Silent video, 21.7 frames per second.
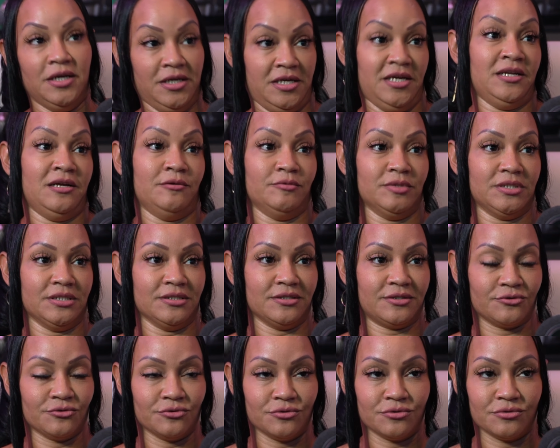And I was in
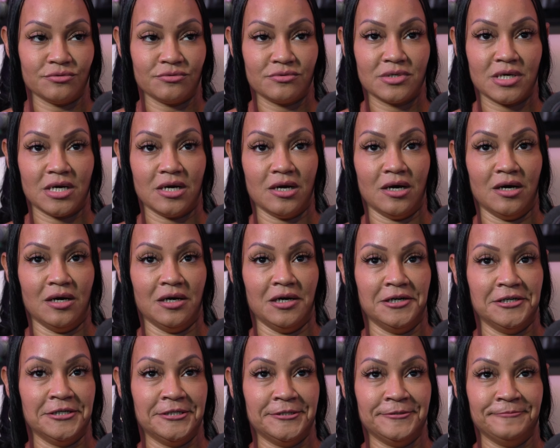school.
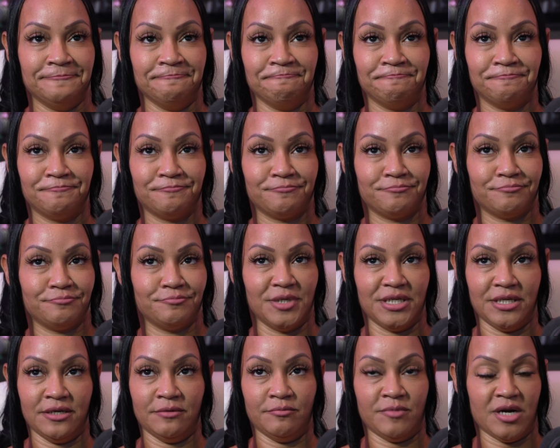
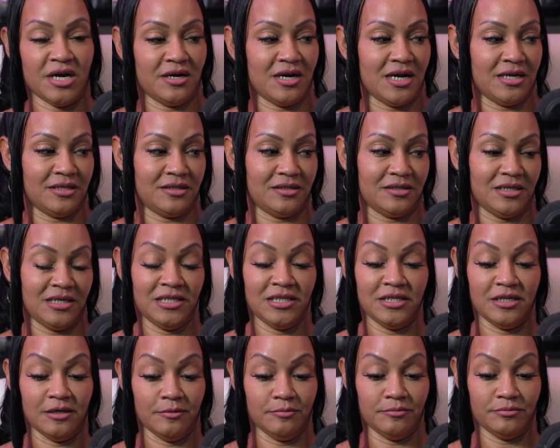But M-Bar, I
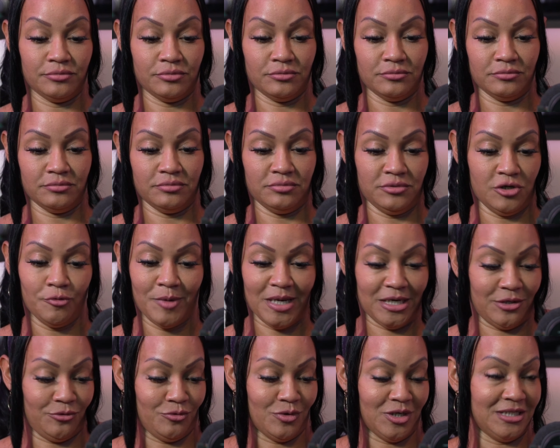ended up,
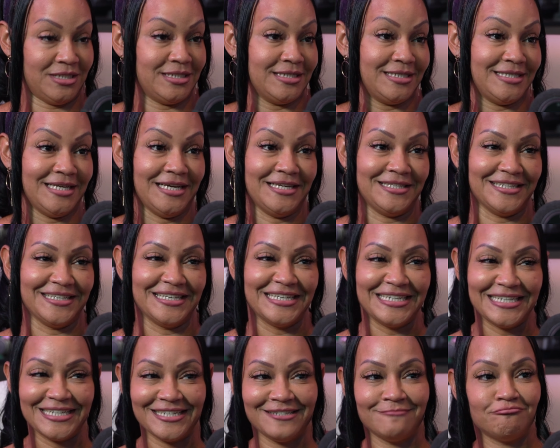nobody wanted to take the
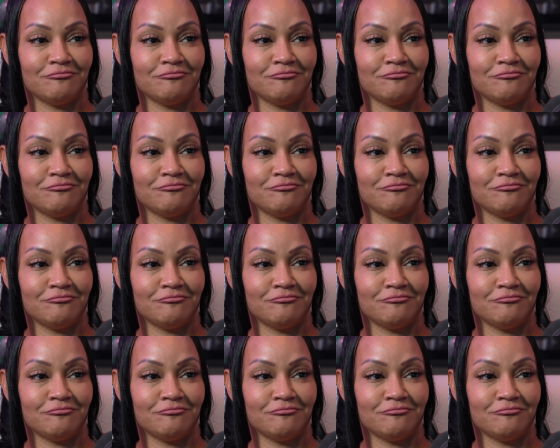gut.